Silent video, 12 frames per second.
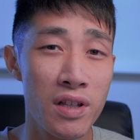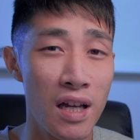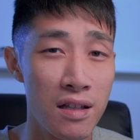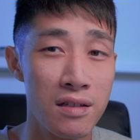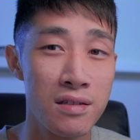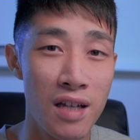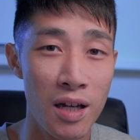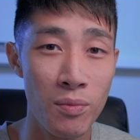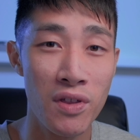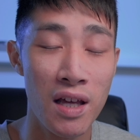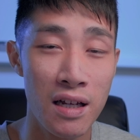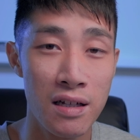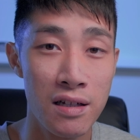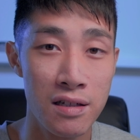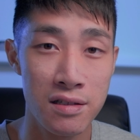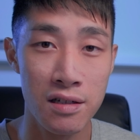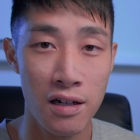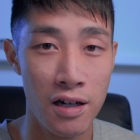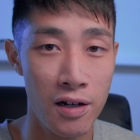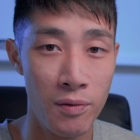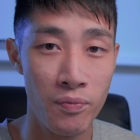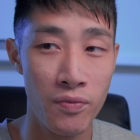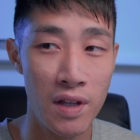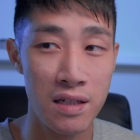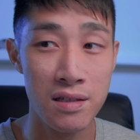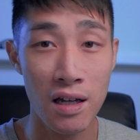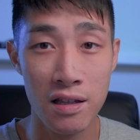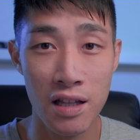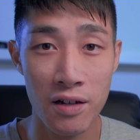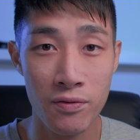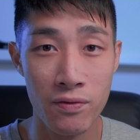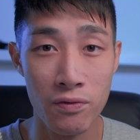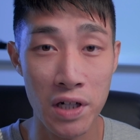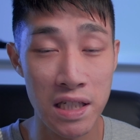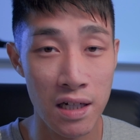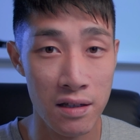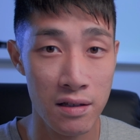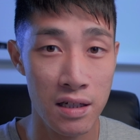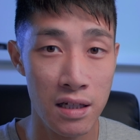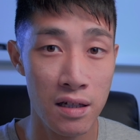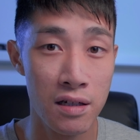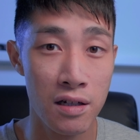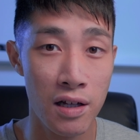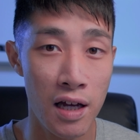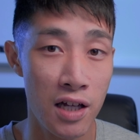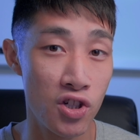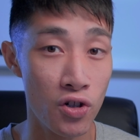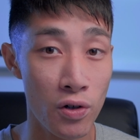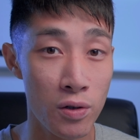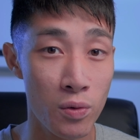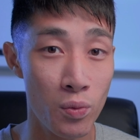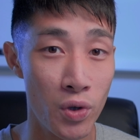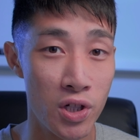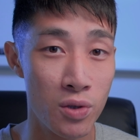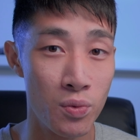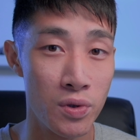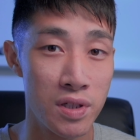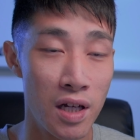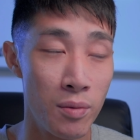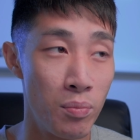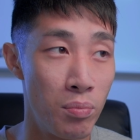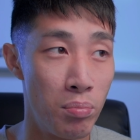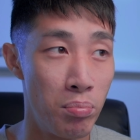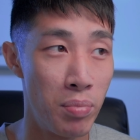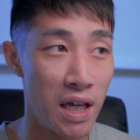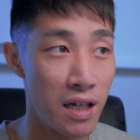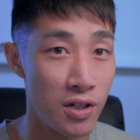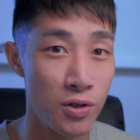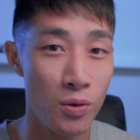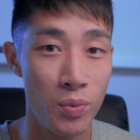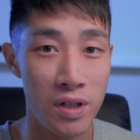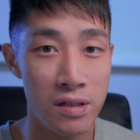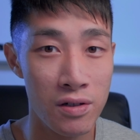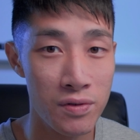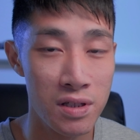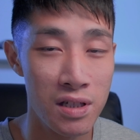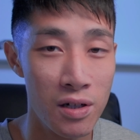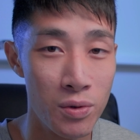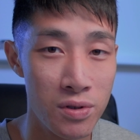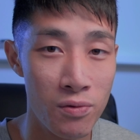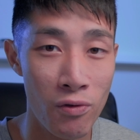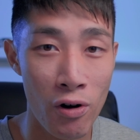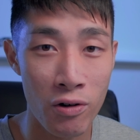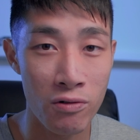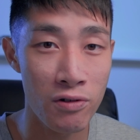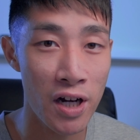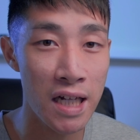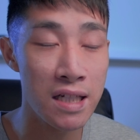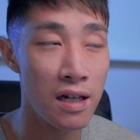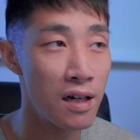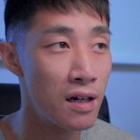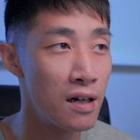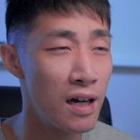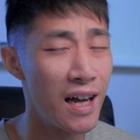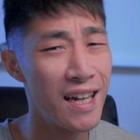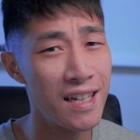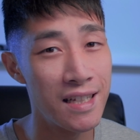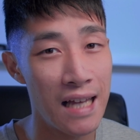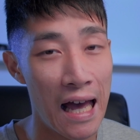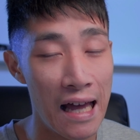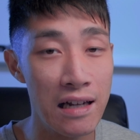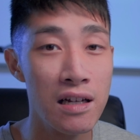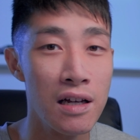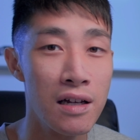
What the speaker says: the other same thing is, they said they've redone the engine oil, which was a big issue because obviously it was the wrong grade. And again,